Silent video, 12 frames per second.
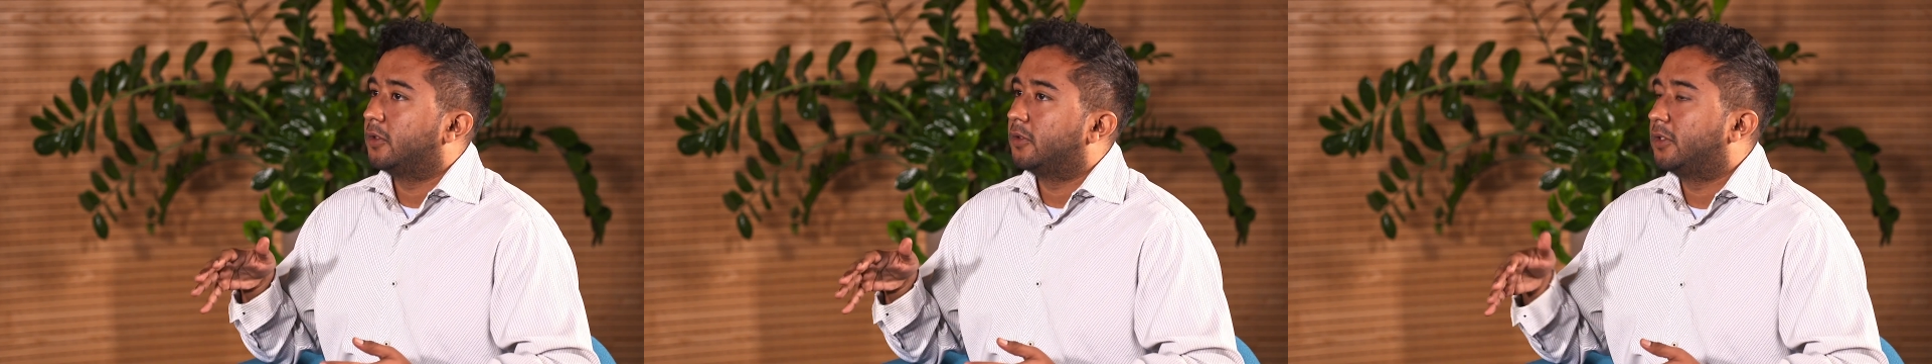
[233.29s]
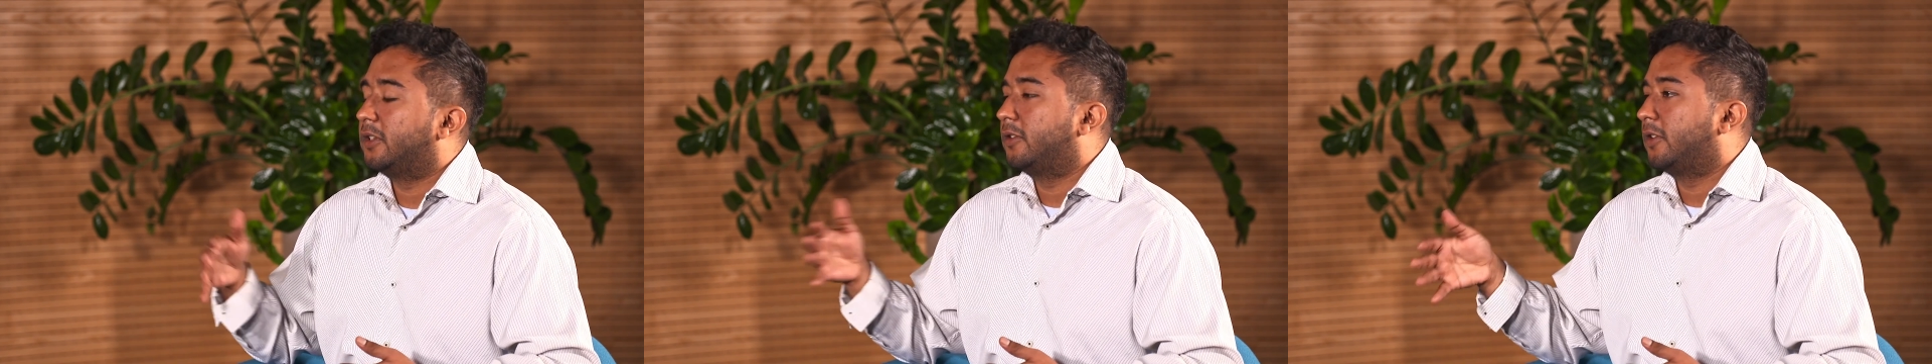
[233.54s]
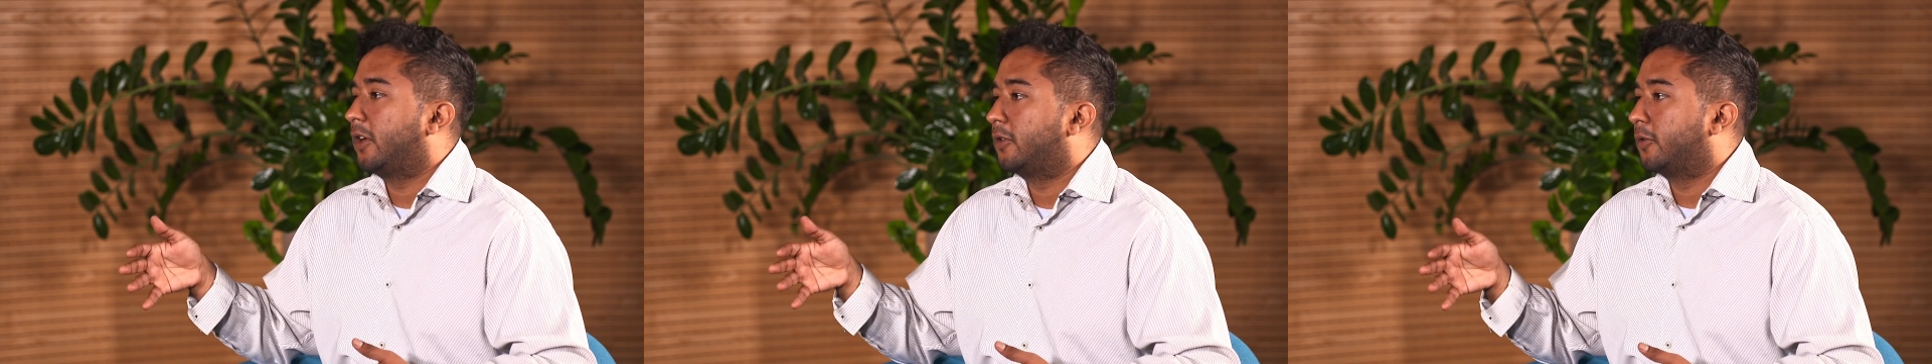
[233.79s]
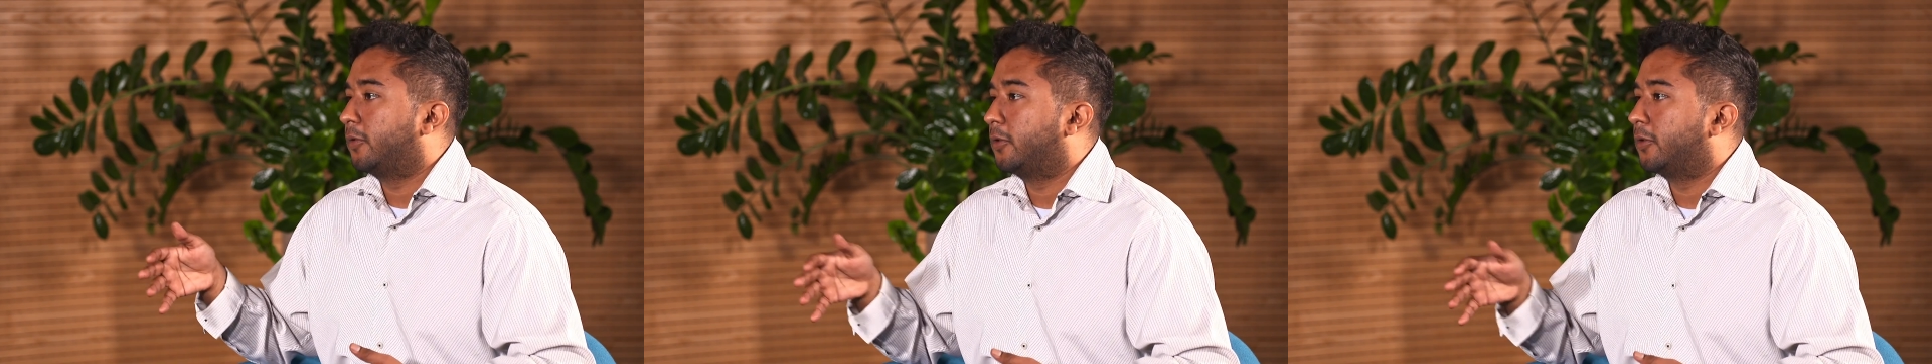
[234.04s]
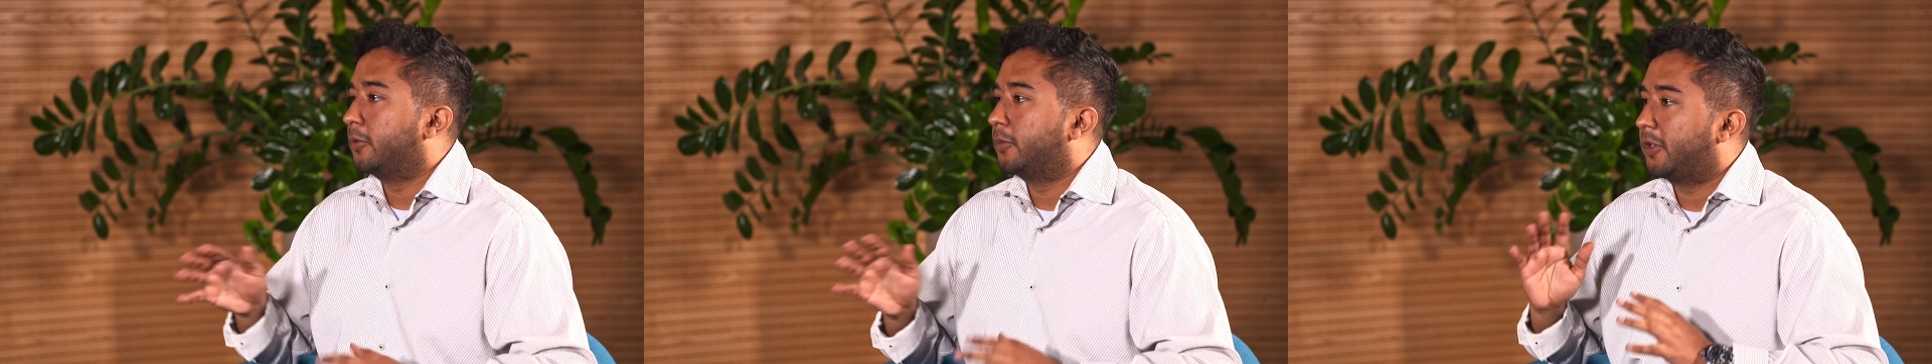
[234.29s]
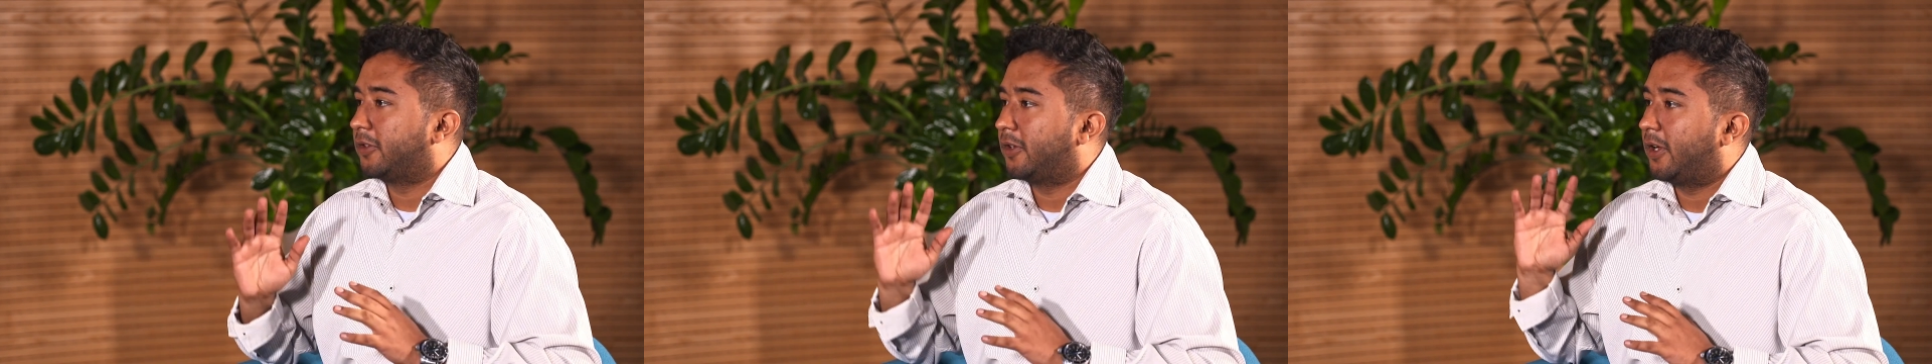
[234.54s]
this side of Europe
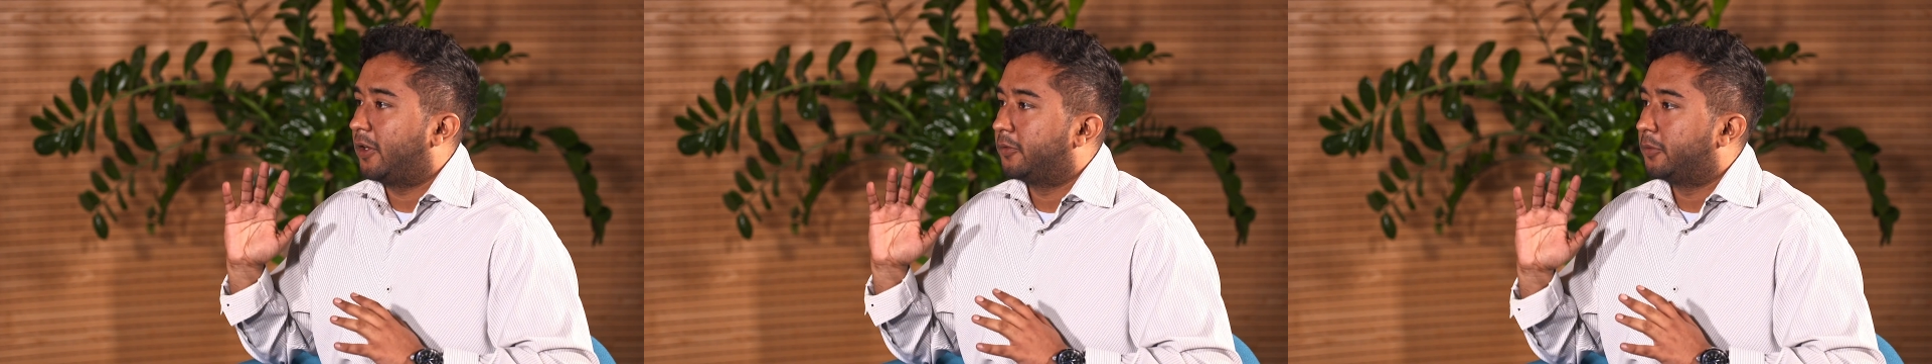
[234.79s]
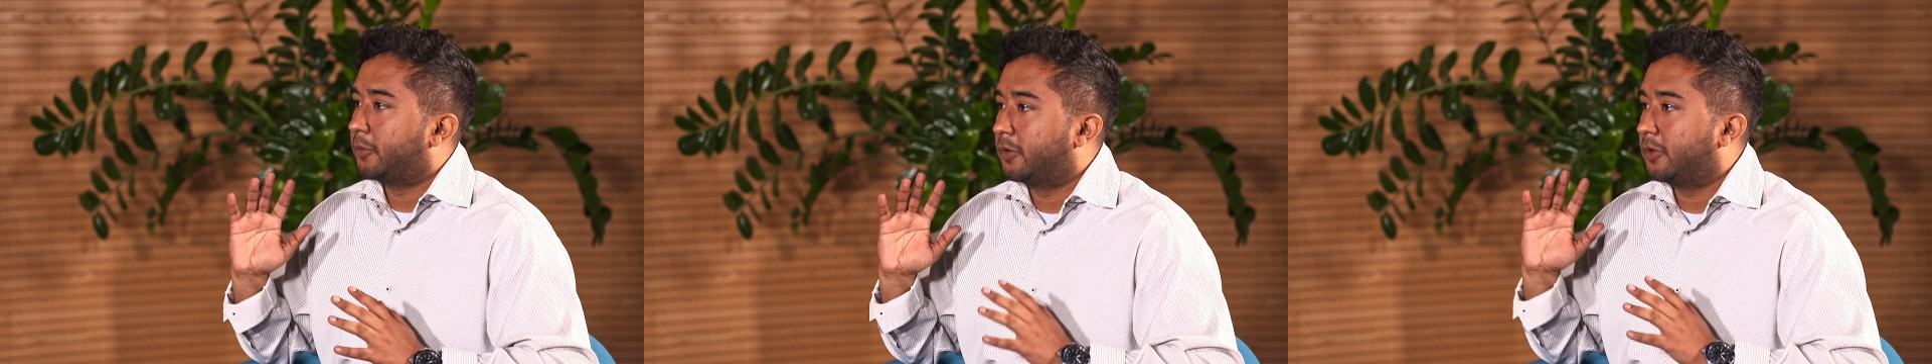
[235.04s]
that have more